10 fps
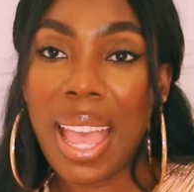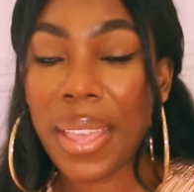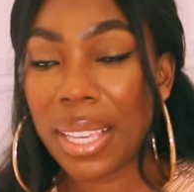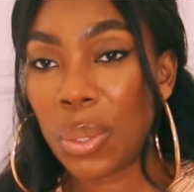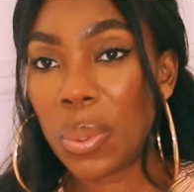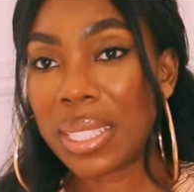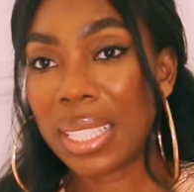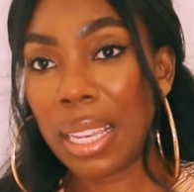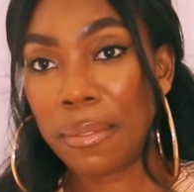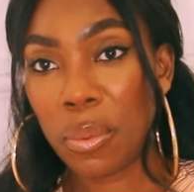Thank you
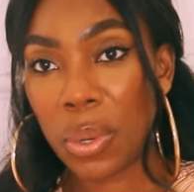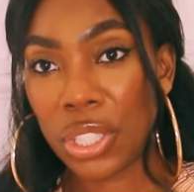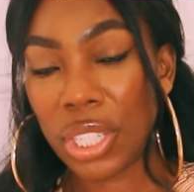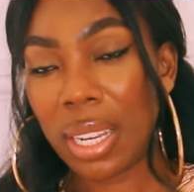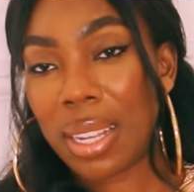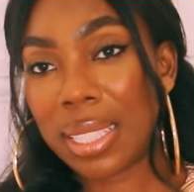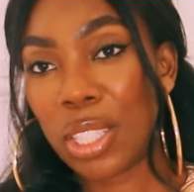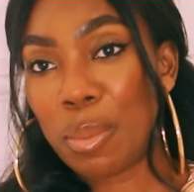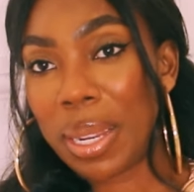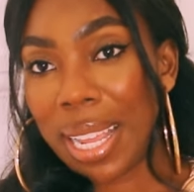once again for watching and I'll
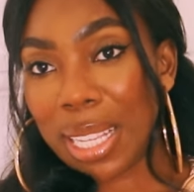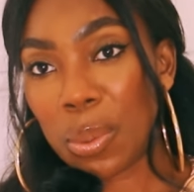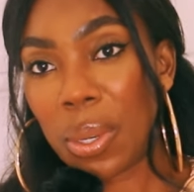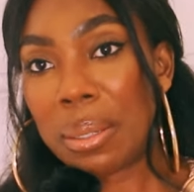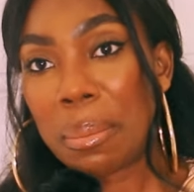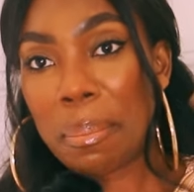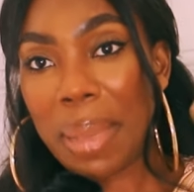see you on my next one.